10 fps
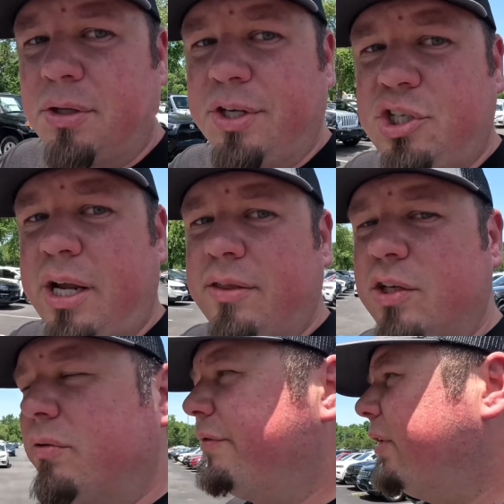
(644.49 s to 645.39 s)
So let's check
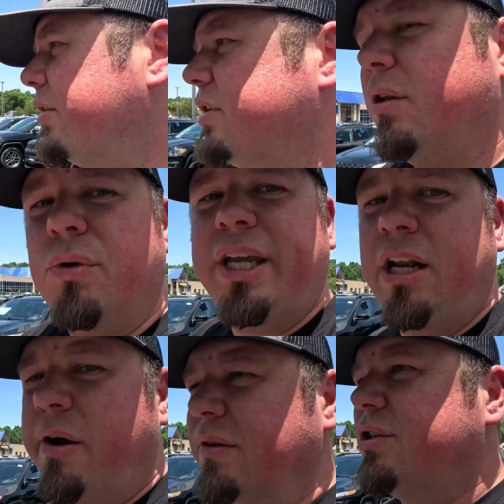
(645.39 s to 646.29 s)
this one first, and then we'll
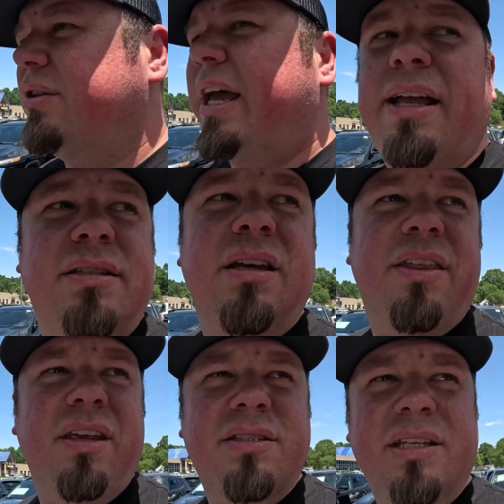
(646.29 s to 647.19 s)
get over to that. I
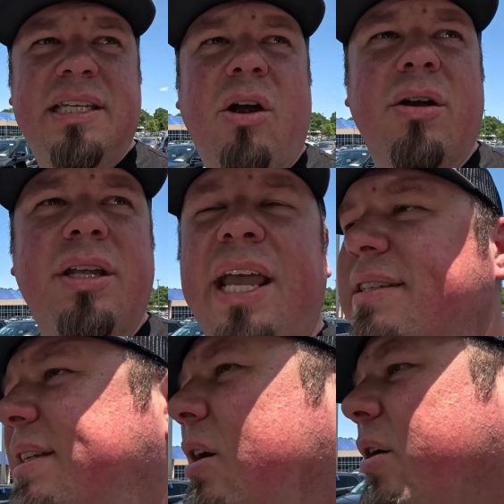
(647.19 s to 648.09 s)
think it's a TRD.
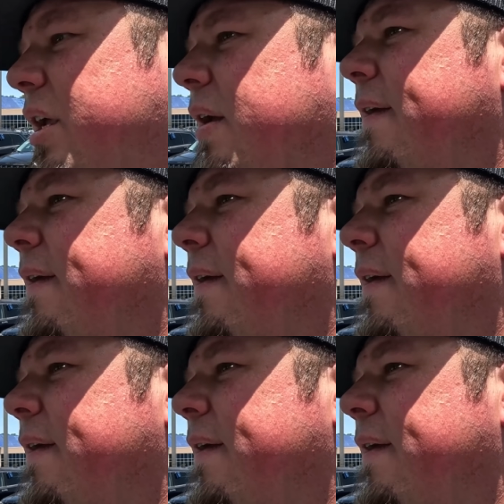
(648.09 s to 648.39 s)
Yes, a TRD.